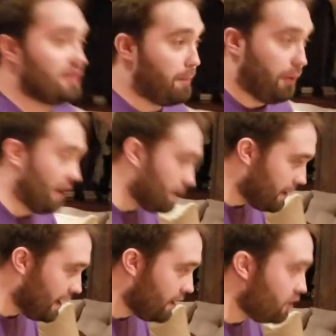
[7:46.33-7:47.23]
the bunny
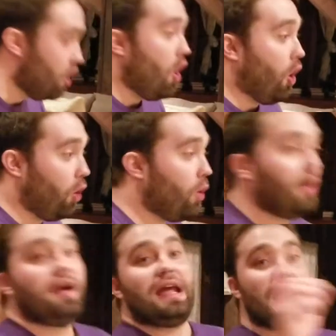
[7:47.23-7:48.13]
man?
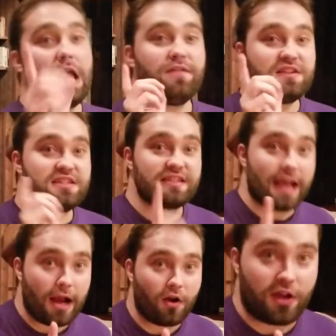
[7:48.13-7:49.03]
Or even
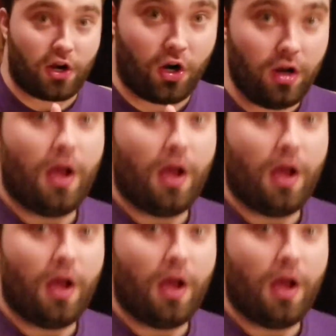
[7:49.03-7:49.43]
scarier,